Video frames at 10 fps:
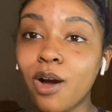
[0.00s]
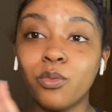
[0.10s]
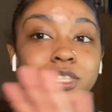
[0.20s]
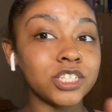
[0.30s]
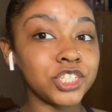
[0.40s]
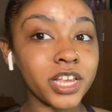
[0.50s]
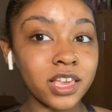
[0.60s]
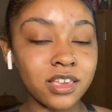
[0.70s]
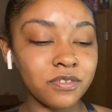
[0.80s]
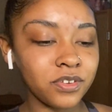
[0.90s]
with the
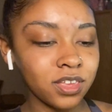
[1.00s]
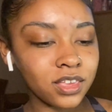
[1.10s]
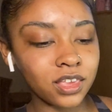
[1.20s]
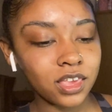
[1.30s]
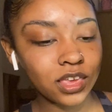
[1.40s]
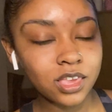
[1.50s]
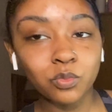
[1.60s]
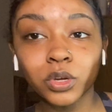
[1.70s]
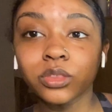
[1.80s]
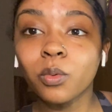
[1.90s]
shave, in
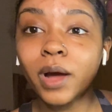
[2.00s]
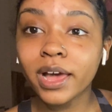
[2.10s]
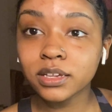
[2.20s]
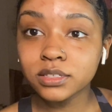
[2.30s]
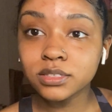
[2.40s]
with the wax.